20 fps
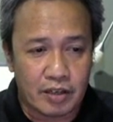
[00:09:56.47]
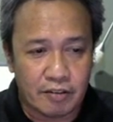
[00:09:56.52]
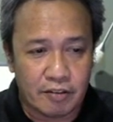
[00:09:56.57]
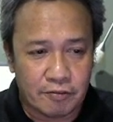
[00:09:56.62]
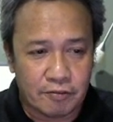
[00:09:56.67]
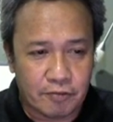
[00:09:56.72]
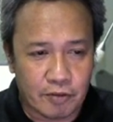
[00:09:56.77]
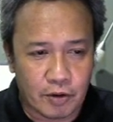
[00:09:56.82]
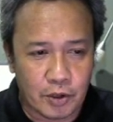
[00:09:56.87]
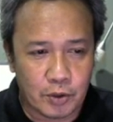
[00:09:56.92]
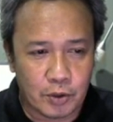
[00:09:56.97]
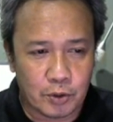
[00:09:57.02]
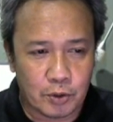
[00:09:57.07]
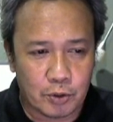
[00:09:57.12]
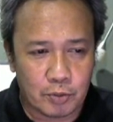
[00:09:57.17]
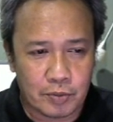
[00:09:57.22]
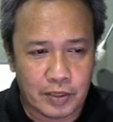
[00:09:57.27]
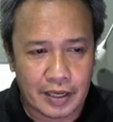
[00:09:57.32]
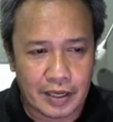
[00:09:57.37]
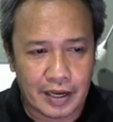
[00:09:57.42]
for you
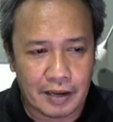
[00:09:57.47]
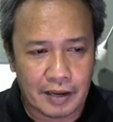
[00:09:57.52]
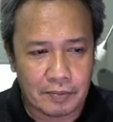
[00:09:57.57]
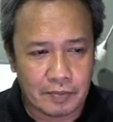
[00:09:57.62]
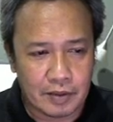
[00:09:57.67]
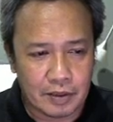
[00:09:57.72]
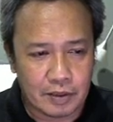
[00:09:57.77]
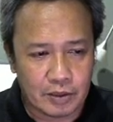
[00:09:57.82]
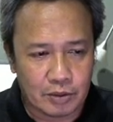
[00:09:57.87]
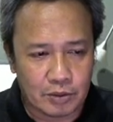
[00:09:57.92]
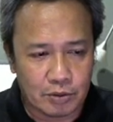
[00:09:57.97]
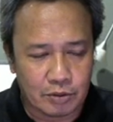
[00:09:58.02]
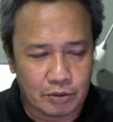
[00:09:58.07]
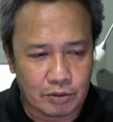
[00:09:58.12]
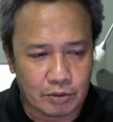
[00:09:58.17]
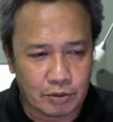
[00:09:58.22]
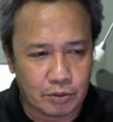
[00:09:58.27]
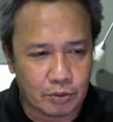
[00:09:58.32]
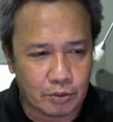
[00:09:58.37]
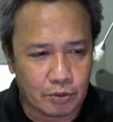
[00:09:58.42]
to be able to
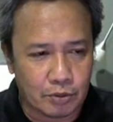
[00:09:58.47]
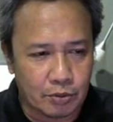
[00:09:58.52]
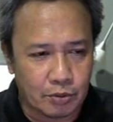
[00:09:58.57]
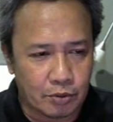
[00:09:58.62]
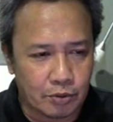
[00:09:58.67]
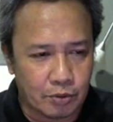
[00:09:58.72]
do